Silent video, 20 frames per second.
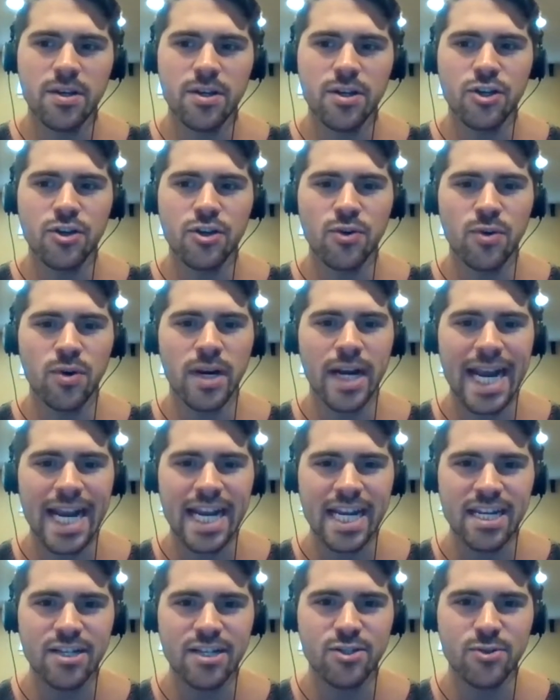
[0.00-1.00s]
Your
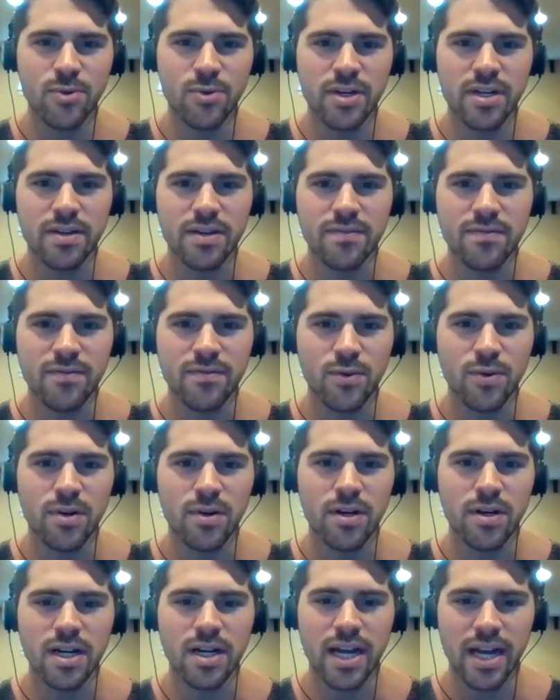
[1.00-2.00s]
80-20
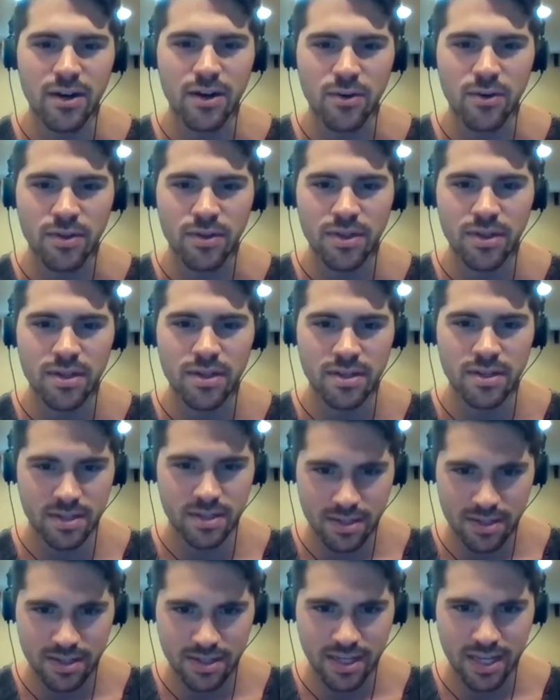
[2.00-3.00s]
for health
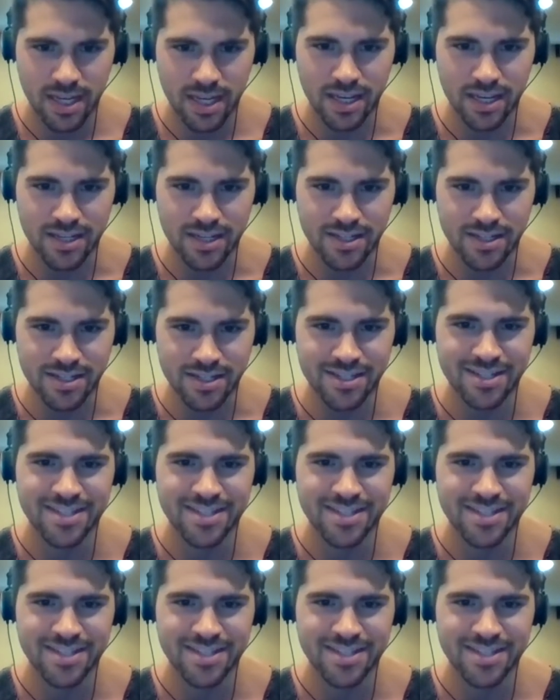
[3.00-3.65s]
is?